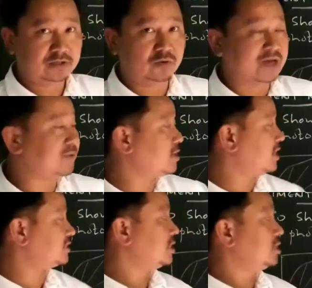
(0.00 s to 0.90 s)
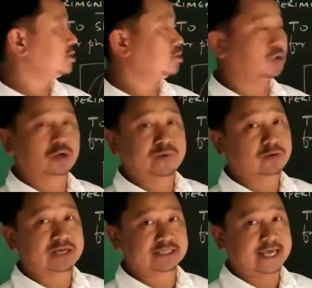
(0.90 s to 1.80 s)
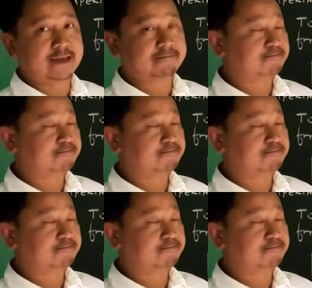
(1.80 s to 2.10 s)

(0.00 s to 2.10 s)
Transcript: Why? Because chlorophyll was there.